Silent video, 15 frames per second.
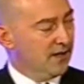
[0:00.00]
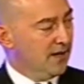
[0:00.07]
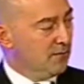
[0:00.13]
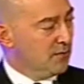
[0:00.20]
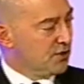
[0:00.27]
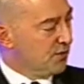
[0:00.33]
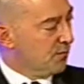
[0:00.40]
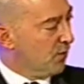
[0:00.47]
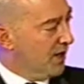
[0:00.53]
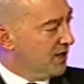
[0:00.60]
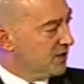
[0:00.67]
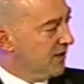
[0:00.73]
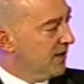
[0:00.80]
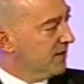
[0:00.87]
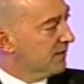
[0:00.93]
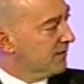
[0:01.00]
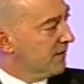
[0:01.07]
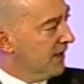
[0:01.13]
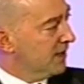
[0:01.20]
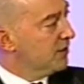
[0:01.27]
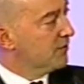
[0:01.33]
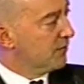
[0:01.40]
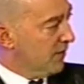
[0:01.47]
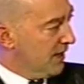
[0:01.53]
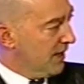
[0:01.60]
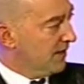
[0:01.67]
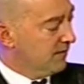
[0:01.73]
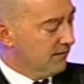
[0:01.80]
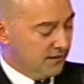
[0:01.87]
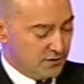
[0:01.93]
And Mr. President, thank you for
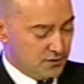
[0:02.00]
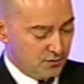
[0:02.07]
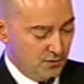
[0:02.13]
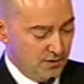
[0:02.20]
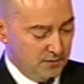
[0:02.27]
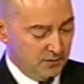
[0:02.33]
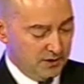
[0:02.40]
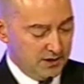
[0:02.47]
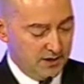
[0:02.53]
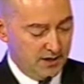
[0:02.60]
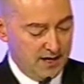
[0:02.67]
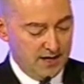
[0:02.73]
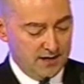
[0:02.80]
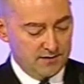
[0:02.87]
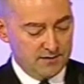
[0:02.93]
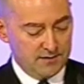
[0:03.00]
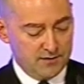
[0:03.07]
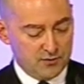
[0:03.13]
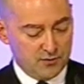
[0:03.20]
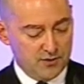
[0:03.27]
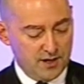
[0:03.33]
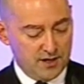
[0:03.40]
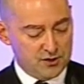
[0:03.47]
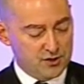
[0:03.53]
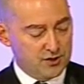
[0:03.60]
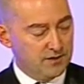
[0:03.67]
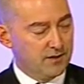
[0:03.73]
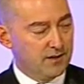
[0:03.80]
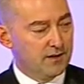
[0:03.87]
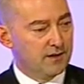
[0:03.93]
that extremely kind
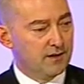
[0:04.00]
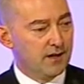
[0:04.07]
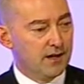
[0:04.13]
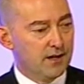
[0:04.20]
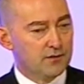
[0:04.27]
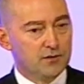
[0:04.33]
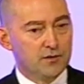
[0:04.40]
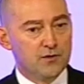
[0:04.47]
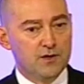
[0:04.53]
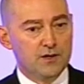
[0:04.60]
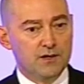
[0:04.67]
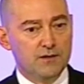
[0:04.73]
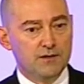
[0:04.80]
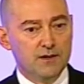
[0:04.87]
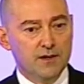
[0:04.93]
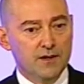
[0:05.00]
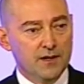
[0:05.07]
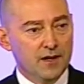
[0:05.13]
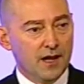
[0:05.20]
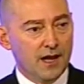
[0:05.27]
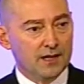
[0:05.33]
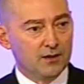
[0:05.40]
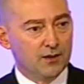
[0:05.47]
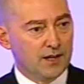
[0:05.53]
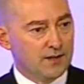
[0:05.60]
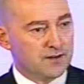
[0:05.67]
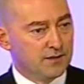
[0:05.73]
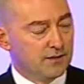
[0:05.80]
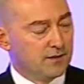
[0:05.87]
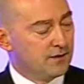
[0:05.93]
introduction. And to the
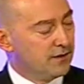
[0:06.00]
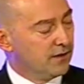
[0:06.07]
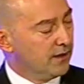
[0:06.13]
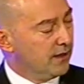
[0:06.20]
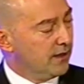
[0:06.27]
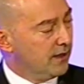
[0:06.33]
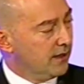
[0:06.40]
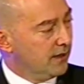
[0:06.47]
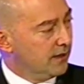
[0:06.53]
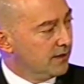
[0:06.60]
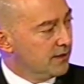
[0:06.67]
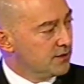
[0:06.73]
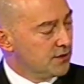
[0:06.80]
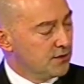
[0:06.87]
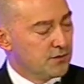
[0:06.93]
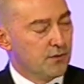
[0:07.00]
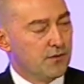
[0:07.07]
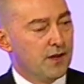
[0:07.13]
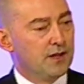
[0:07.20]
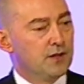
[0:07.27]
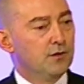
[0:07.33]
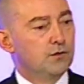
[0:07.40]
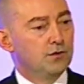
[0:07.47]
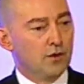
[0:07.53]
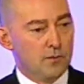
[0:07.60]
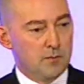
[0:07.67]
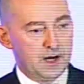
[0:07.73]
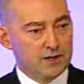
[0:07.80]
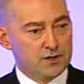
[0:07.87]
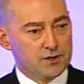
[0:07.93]
Atlantic Institute, thank you
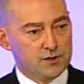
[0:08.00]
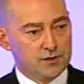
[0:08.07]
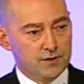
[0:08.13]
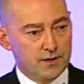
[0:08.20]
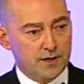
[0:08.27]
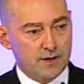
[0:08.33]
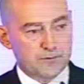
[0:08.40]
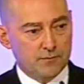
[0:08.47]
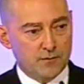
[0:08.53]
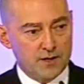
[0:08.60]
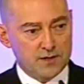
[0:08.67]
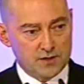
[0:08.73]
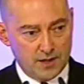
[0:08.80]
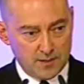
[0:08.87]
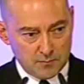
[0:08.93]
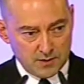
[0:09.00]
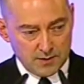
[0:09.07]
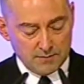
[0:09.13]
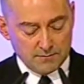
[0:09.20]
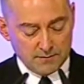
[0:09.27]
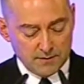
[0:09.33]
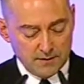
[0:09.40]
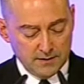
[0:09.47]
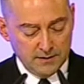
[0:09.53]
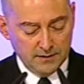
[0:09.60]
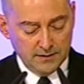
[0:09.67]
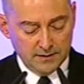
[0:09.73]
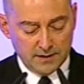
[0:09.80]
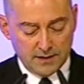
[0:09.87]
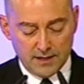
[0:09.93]
so much, Fred Kempe,
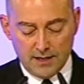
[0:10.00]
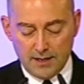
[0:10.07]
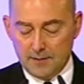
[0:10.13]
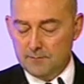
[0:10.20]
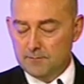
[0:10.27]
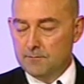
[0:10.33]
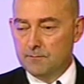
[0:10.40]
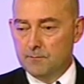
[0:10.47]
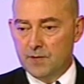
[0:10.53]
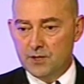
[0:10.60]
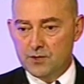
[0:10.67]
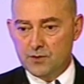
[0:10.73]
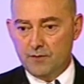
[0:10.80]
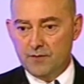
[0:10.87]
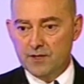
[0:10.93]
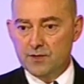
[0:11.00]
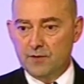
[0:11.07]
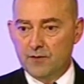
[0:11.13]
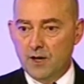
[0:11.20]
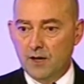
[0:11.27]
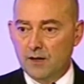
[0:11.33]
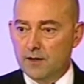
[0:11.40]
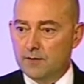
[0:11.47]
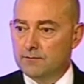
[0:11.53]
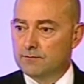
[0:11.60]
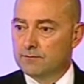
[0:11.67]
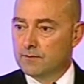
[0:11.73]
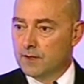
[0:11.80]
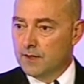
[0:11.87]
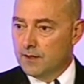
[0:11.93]
Minister Westerwelle,